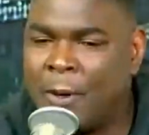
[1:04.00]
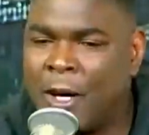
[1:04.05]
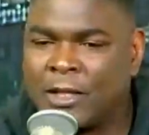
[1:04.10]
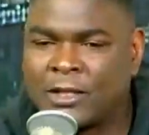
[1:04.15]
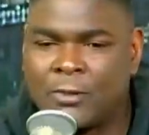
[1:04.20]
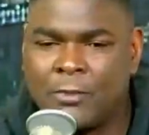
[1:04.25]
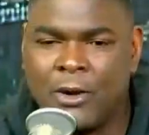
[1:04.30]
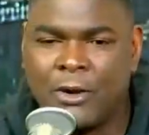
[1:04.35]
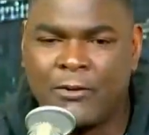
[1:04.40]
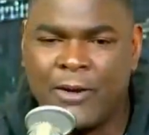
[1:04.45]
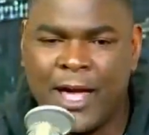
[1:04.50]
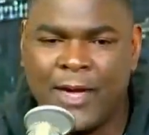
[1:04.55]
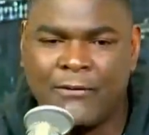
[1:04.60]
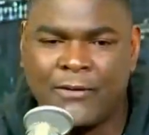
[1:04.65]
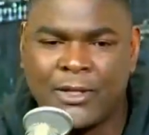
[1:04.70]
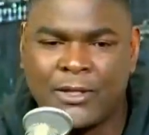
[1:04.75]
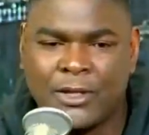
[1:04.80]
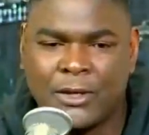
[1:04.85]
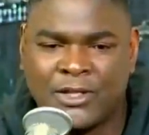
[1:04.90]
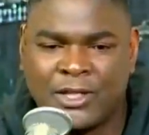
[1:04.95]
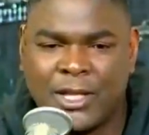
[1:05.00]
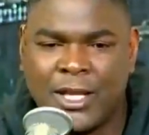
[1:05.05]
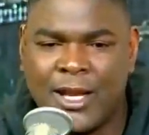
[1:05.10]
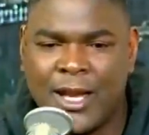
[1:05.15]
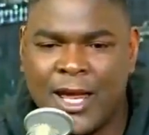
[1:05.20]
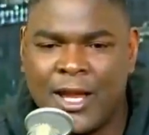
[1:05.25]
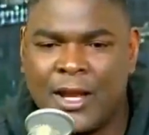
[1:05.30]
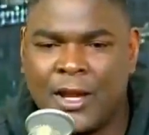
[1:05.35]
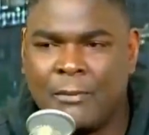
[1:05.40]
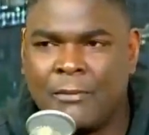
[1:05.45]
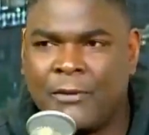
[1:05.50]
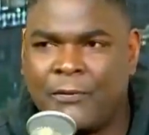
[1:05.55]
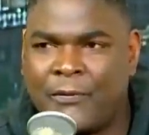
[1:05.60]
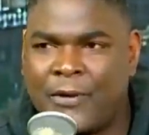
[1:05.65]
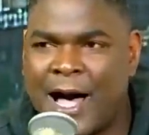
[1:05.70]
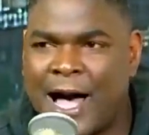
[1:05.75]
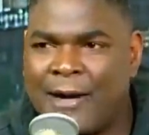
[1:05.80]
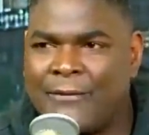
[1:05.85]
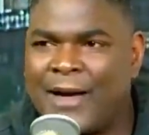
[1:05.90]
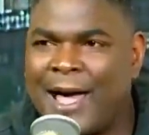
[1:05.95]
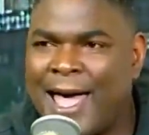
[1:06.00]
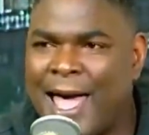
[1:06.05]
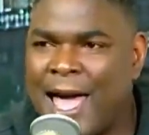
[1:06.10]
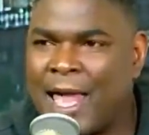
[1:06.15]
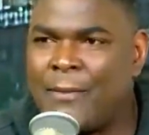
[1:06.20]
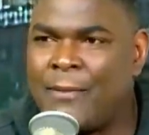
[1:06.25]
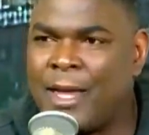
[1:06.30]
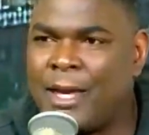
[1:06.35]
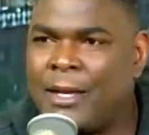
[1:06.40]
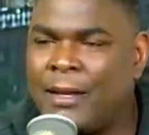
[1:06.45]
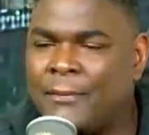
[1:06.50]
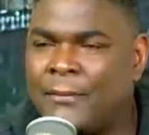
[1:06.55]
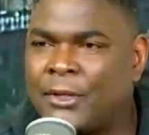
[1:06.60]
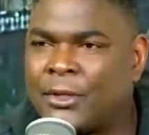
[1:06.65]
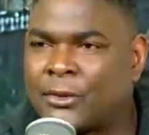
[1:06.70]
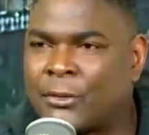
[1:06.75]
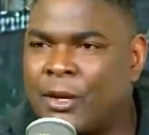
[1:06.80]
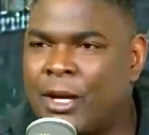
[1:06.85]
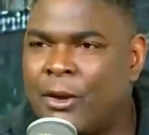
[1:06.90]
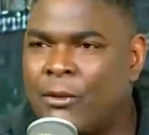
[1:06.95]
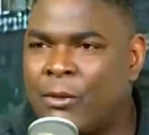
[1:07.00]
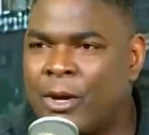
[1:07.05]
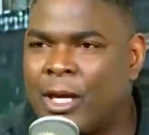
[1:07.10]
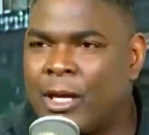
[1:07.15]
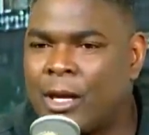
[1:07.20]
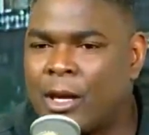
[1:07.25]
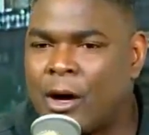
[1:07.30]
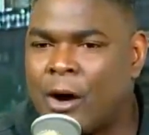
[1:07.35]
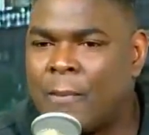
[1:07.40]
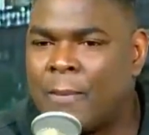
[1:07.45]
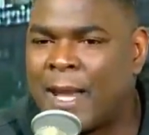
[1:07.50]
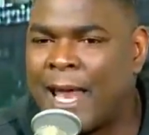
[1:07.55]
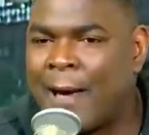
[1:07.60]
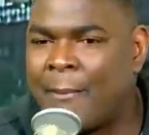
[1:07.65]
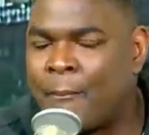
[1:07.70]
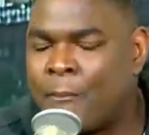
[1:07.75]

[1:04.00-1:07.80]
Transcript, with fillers: The Baltimore Ravens are sitting at number five. I had them at number three a week ago, but